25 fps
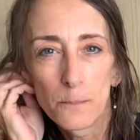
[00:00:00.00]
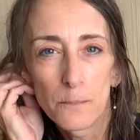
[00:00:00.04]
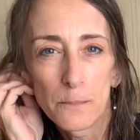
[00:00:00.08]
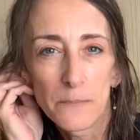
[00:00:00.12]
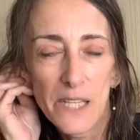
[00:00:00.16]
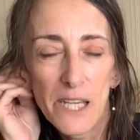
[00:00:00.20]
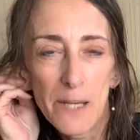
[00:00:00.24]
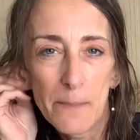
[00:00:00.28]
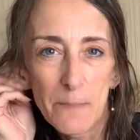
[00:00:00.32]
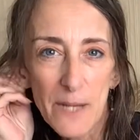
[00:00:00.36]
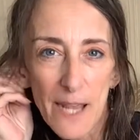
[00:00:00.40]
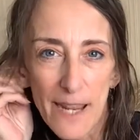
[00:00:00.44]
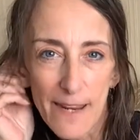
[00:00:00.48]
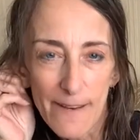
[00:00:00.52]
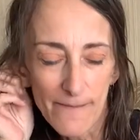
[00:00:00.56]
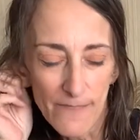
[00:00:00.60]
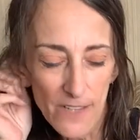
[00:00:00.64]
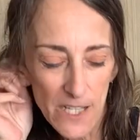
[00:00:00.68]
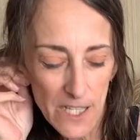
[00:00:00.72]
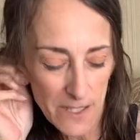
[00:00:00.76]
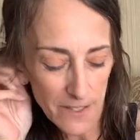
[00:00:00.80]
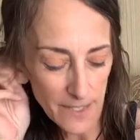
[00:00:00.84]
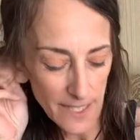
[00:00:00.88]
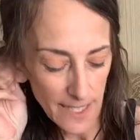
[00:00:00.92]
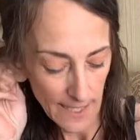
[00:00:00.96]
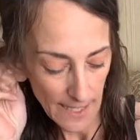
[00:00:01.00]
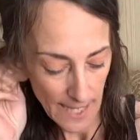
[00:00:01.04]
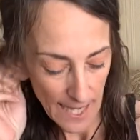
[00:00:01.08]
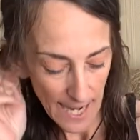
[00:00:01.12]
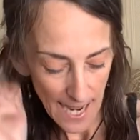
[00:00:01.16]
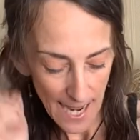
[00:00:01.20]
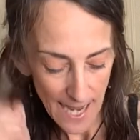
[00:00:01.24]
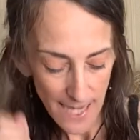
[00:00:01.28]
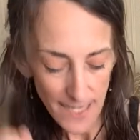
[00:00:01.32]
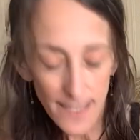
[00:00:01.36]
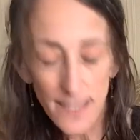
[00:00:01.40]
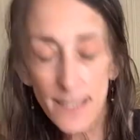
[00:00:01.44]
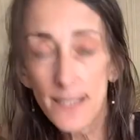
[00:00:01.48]
keep taking videos of the
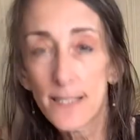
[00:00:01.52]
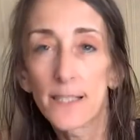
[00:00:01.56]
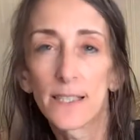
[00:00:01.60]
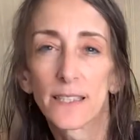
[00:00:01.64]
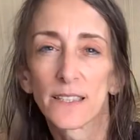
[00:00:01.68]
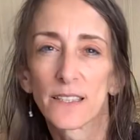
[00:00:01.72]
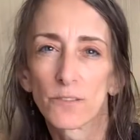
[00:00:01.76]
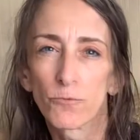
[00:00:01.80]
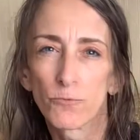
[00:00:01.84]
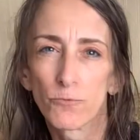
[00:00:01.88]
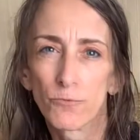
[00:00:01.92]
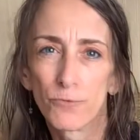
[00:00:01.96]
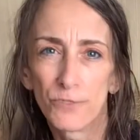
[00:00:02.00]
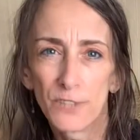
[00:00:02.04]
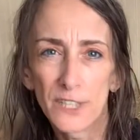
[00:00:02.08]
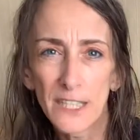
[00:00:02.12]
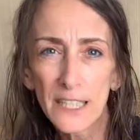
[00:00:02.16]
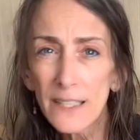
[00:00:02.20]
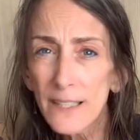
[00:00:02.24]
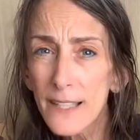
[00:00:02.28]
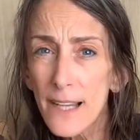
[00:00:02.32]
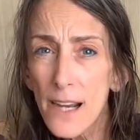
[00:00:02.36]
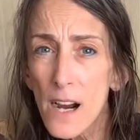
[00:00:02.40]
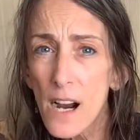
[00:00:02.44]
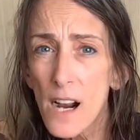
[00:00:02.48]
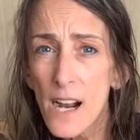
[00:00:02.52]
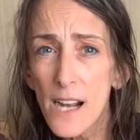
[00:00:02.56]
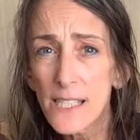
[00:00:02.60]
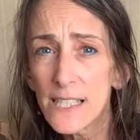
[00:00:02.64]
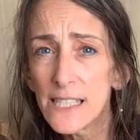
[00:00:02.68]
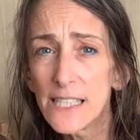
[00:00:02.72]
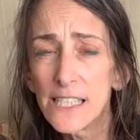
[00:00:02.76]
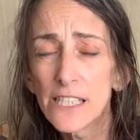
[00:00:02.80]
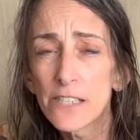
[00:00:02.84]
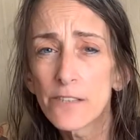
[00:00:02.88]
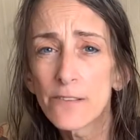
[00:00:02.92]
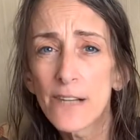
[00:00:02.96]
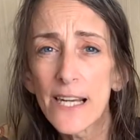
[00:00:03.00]
cats. It's really hot
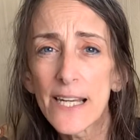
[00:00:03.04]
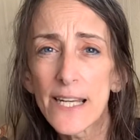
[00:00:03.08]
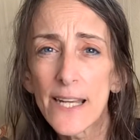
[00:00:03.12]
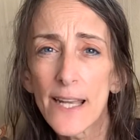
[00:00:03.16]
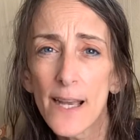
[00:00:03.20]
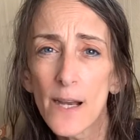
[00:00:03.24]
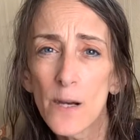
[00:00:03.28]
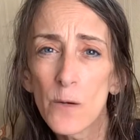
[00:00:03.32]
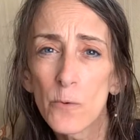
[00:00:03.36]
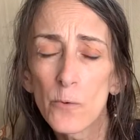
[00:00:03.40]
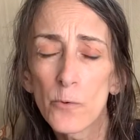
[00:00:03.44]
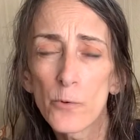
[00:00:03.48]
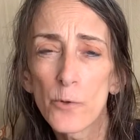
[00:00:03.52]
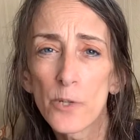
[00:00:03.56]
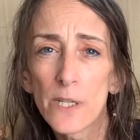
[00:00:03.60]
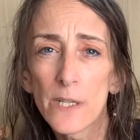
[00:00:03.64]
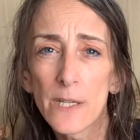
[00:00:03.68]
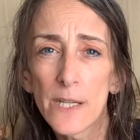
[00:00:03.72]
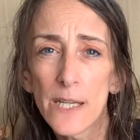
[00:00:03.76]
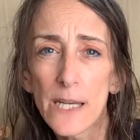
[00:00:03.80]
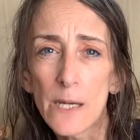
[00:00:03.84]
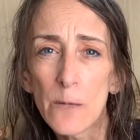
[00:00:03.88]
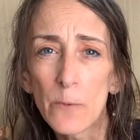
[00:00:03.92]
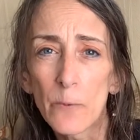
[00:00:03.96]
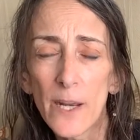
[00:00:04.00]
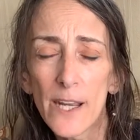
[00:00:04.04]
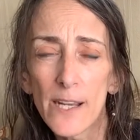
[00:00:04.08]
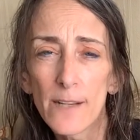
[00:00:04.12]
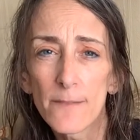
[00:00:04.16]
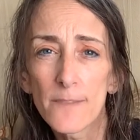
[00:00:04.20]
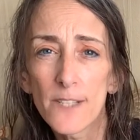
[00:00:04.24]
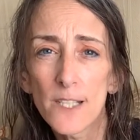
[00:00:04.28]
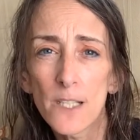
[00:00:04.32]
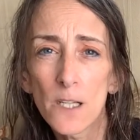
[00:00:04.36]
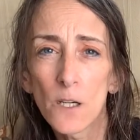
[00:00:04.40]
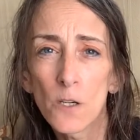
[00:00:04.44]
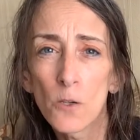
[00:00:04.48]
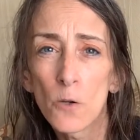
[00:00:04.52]
here right now. We're in a heat wave,
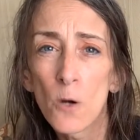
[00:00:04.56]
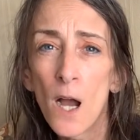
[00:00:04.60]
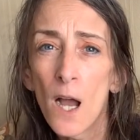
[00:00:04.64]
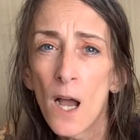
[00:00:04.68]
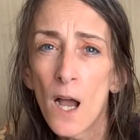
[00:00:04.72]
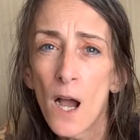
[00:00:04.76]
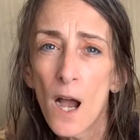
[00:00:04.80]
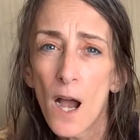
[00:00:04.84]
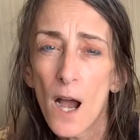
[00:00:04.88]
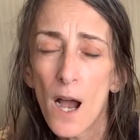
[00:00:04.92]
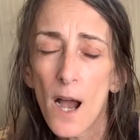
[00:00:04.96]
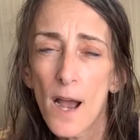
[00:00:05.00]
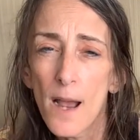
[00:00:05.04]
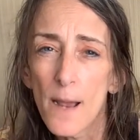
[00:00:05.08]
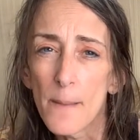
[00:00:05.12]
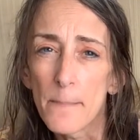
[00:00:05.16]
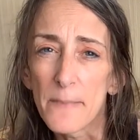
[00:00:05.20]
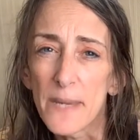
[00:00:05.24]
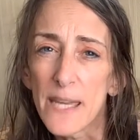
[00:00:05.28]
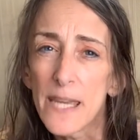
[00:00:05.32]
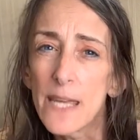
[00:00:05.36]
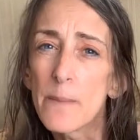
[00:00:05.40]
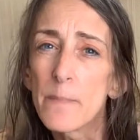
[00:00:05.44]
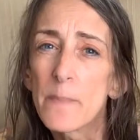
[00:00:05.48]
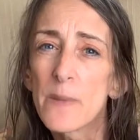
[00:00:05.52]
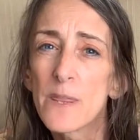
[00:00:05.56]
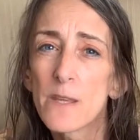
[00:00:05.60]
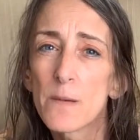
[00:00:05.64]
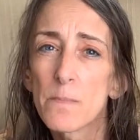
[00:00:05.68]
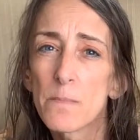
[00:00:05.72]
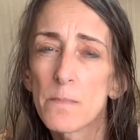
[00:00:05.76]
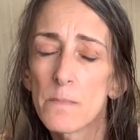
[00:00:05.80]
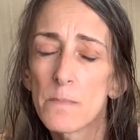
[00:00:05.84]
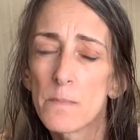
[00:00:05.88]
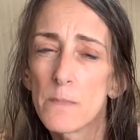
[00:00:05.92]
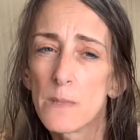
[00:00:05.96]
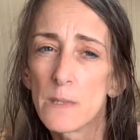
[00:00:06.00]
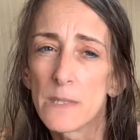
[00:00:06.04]
so I'm keeping them
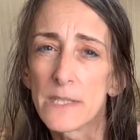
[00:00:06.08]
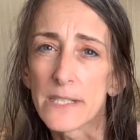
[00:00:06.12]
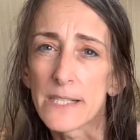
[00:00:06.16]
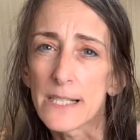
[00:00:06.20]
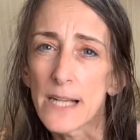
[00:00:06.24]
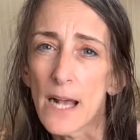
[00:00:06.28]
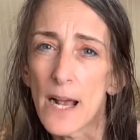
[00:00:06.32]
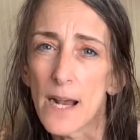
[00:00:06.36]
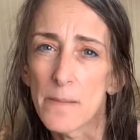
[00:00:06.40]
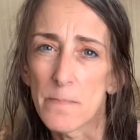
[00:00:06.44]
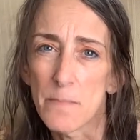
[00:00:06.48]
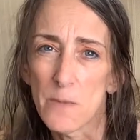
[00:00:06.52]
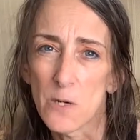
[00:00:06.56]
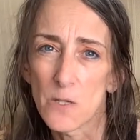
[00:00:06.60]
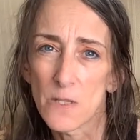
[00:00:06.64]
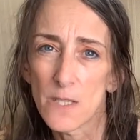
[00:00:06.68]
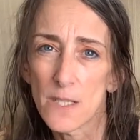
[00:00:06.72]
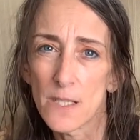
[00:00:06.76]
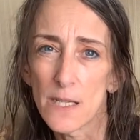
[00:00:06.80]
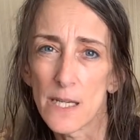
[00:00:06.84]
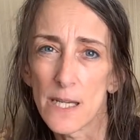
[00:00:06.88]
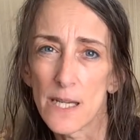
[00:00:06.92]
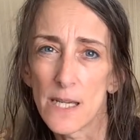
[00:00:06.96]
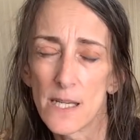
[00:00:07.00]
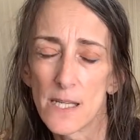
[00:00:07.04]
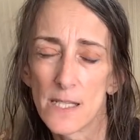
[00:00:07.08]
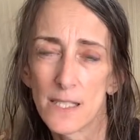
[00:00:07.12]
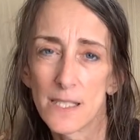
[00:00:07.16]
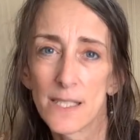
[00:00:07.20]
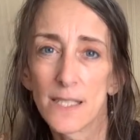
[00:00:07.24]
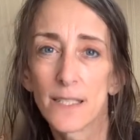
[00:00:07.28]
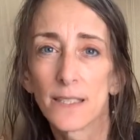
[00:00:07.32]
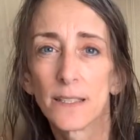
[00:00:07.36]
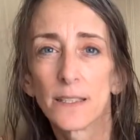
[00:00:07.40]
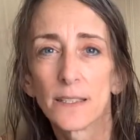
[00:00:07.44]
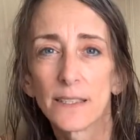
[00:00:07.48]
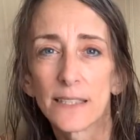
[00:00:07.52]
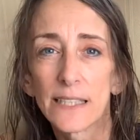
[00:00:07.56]
inside mostly
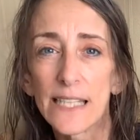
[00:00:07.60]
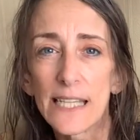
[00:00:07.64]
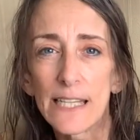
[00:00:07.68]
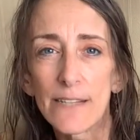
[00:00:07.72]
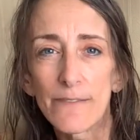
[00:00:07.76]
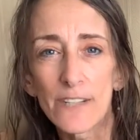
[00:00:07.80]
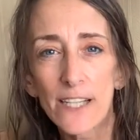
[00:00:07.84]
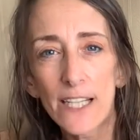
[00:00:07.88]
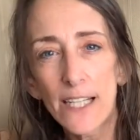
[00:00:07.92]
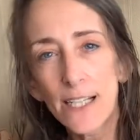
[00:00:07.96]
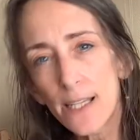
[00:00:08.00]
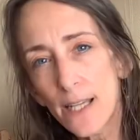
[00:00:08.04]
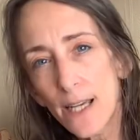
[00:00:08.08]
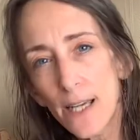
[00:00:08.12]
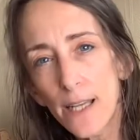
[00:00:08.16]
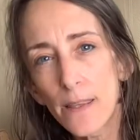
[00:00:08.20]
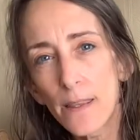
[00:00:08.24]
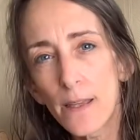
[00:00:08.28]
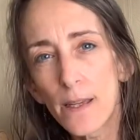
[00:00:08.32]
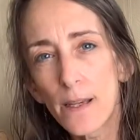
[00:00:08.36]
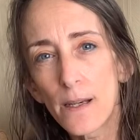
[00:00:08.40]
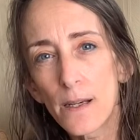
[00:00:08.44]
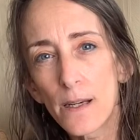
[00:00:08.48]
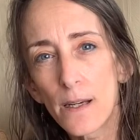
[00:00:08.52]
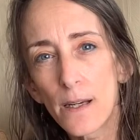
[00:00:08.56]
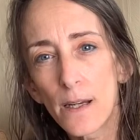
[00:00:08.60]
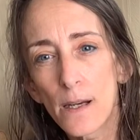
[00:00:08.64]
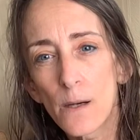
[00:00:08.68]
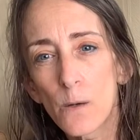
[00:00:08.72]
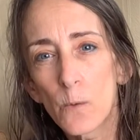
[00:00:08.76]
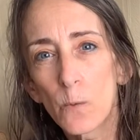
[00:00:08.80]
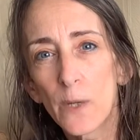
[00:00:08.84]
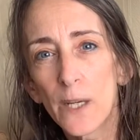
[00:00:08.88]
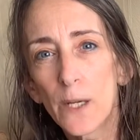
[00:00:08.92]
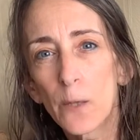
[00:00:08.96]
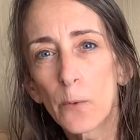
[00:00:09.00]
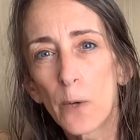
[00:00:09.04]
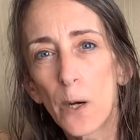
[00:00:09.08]
until the evening, and then we
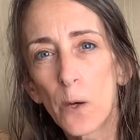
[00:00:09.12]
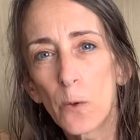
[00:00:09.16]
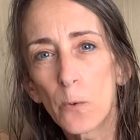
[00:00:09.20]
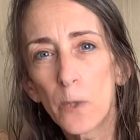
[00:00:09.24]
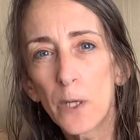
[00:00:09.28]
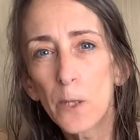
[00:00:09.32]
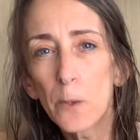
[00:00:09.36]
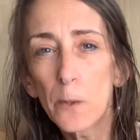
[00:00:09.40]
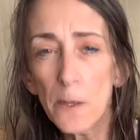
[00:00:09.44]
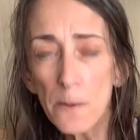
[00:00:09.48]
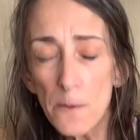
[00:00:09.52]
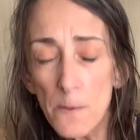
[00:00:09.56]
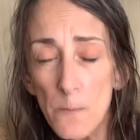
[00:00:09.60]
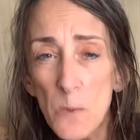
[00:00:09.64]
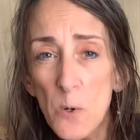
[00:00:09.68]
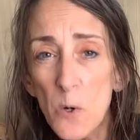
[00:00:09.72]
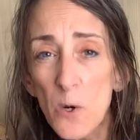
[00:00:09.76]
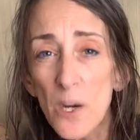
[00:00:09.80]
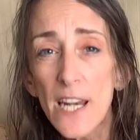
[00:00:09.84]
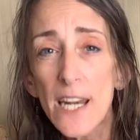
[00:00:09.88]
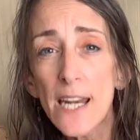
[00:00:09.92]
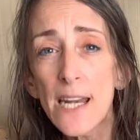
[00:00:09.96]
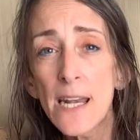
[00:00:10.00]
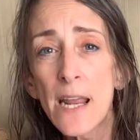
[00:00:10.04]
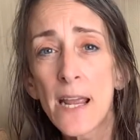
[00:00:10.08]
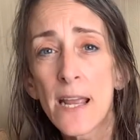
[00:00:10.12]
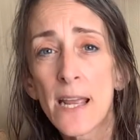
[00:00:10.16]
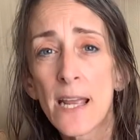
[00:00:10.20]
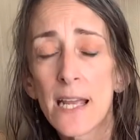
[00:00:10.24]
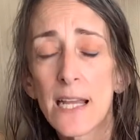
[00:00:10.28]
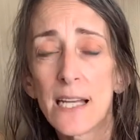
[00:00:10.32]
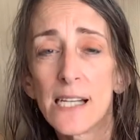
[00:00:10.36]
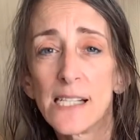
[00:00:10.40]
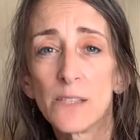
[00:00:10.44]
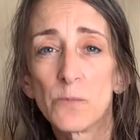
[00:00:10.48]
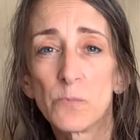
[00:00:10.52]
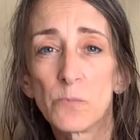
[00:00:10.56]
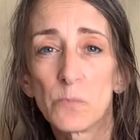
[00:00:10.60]
go out in the morning,
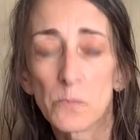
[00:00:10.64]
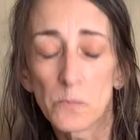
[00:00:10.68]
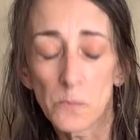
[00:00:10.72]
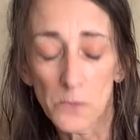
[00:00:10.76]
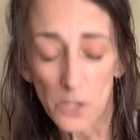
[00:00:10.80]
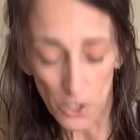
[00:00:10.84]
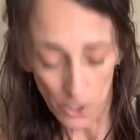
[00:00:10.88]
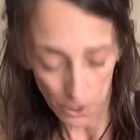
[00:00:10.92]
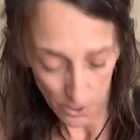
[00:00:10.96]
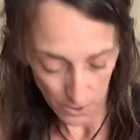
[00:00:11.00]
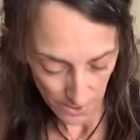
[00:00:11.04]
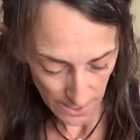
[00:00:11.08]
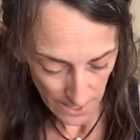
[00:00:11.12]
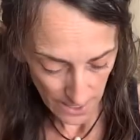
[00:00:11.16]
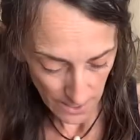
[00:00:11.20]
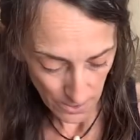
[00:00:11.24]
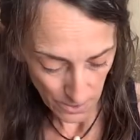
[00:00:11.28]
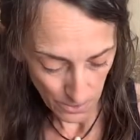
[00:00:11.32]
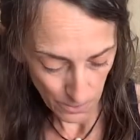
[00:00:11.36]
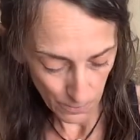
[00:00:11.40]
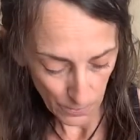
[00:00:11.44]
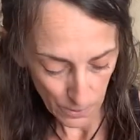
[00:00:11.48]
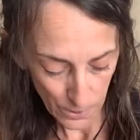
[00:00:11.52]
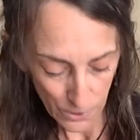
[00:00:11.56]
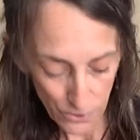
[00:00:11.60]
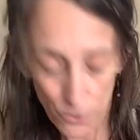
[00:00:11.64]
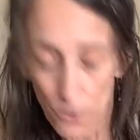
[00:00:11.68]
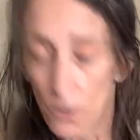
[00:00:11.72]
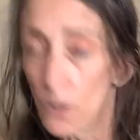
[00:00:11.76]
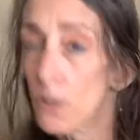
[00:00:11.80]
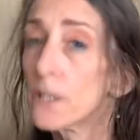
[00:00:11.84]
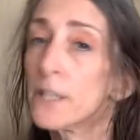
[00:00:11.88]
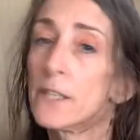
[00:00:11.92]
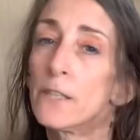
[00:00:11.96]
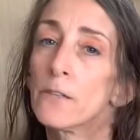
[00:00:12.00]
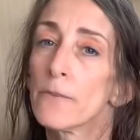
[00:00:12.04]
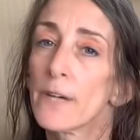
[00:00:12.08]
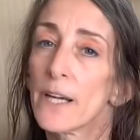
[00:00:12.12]
and girl does her
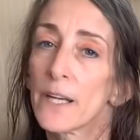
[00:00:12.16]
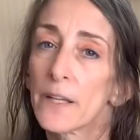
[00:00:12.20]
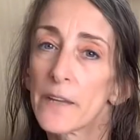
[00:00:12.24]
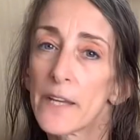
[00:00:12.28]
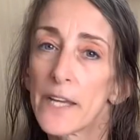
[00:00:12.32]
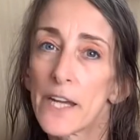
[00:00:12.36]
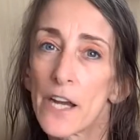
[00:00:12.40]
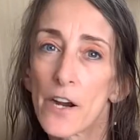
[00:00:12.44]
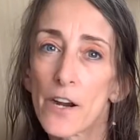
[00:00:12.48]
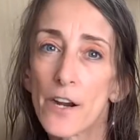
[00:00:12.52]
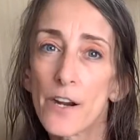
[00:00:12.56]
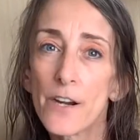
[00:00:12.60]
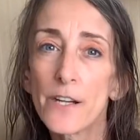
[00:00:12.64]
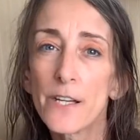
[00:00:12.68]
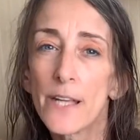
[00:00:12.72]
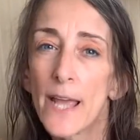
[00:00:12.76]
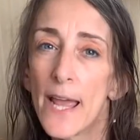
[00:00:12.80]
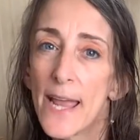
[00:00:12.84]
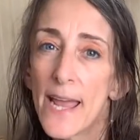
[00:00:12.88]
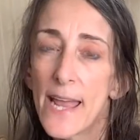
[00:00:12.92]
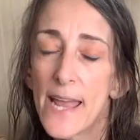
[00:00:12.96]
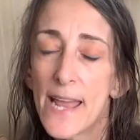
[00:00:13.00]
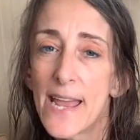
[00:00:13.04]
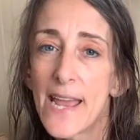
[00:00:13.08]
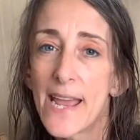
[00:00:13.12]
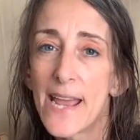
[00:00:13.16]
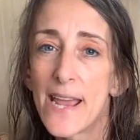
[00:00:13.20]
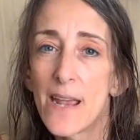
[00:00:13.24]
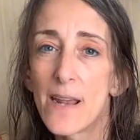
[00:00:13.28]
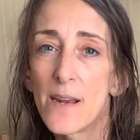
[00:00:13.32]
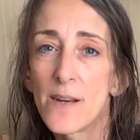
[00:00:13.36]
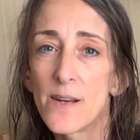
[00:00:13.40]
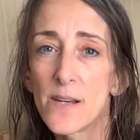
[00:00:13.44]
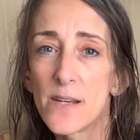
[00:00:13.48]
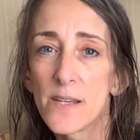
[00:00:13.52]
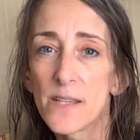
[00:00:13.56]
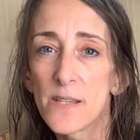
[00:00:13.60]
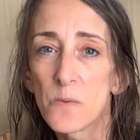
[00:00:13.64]
patrolling around the yard,
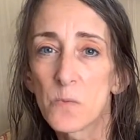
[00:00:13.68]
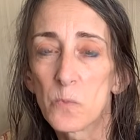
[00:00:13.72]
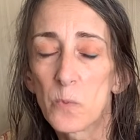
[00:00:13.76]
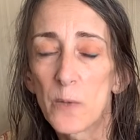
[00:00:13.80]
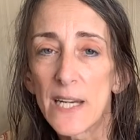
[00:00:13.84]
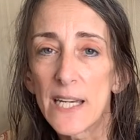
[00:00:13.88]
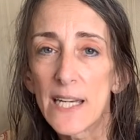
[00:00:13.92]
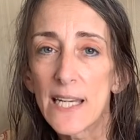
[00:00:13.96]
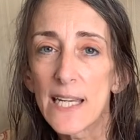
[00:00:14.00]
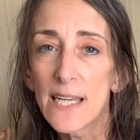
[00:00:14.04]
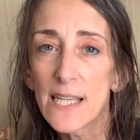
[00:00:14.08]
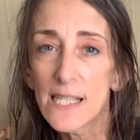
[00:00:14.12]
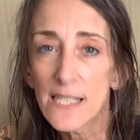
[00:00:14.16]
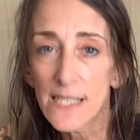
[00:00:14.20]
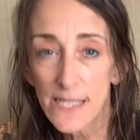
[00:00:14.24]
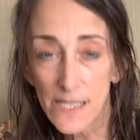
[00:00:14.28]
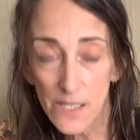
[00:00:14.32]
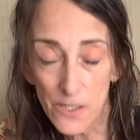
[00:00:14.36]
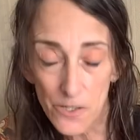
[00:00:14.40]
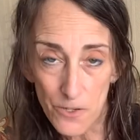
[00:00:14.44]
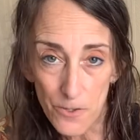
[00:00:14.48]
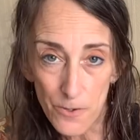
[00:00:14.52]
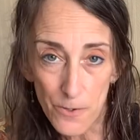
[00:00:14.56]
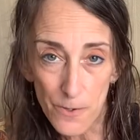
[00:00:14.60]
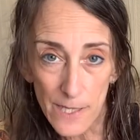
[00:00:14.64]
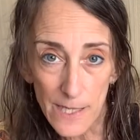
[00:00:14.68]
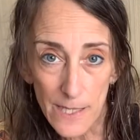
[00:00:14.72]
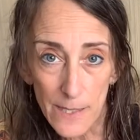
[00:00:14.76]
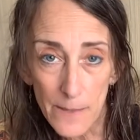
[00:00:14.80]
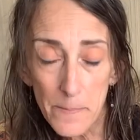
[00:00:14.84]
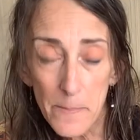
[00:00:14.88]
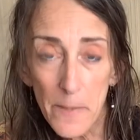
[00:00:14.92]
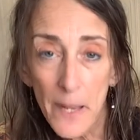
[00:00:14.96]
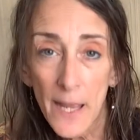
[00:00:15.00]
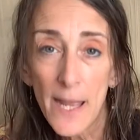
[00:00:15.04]
and Weenie gets in her crib